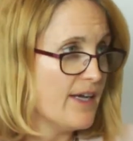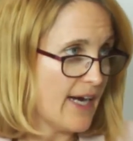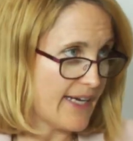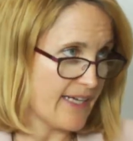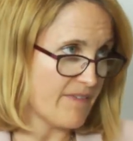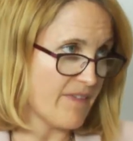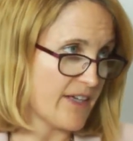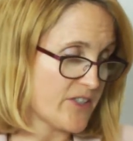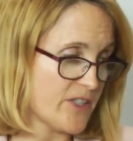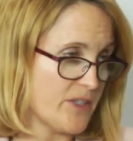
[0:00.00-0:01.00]
I give
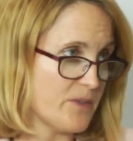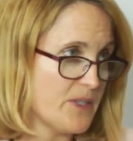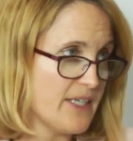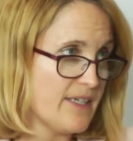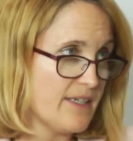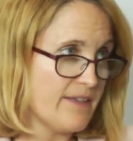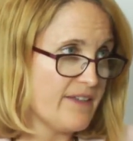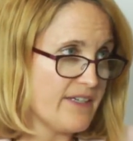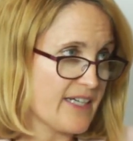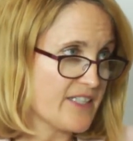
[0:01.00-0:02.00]
that to you.
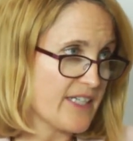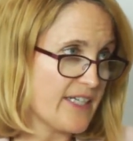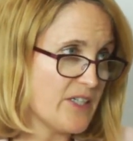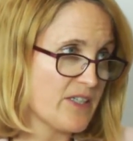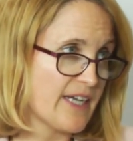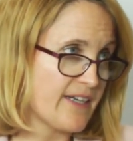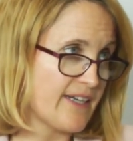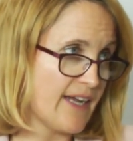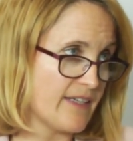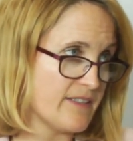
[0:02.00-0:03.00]
The next day you're late
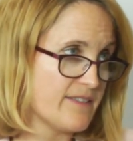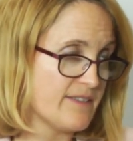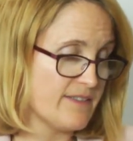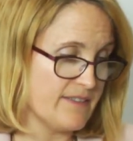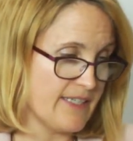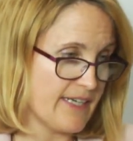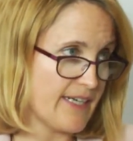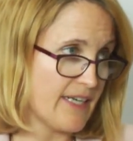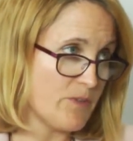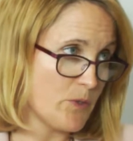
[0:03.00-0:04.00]
again. Then I
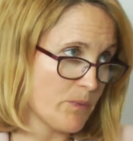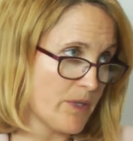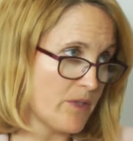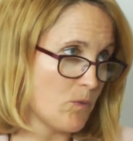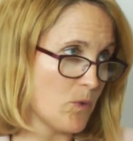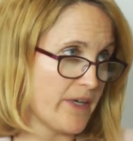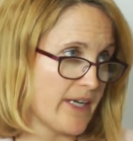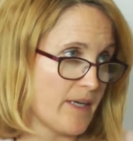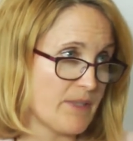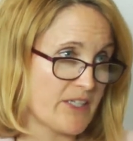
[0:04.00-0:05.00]
give you a written warning.
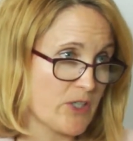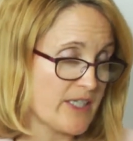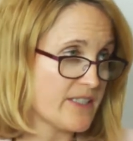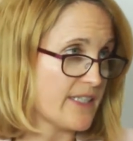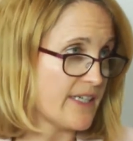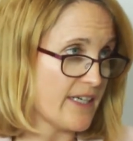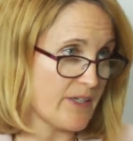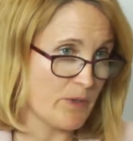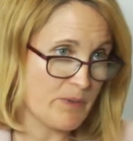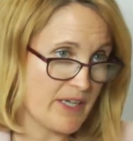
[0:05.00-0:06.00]
I'm like, Tracy,
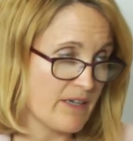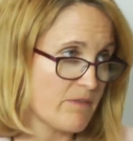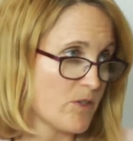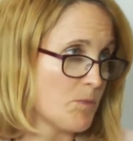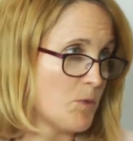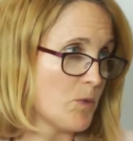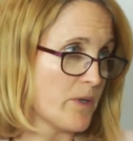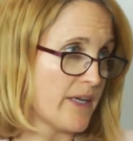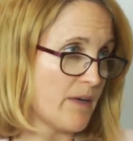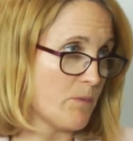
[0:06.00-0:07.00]
you already had a verbal
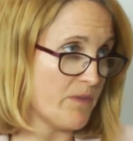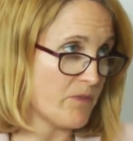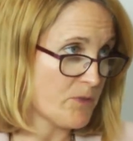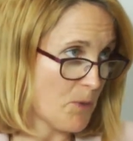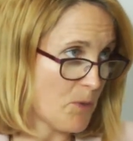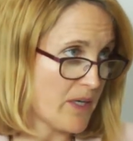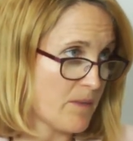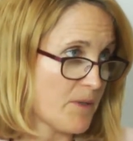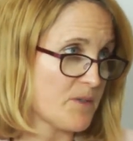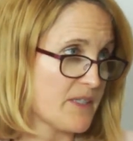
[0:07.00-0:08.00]
warning. We've spoken
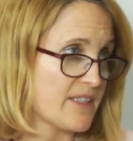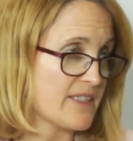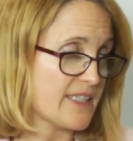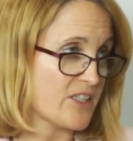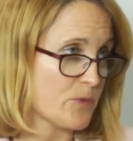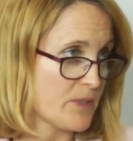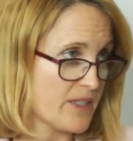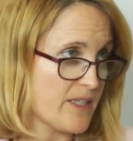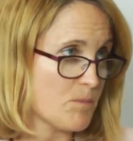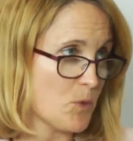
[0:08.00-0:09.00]
about this. It's
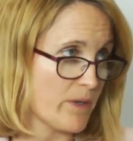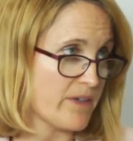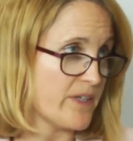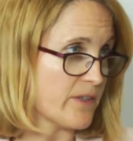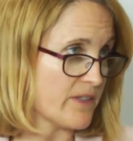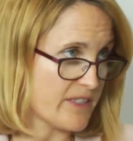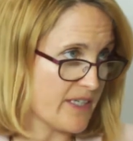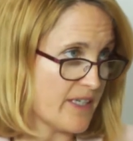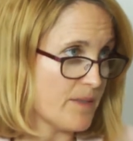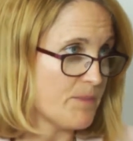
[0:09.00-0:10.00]
really important you're on
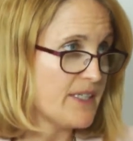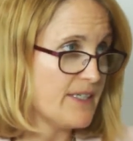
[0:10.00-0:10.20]
time.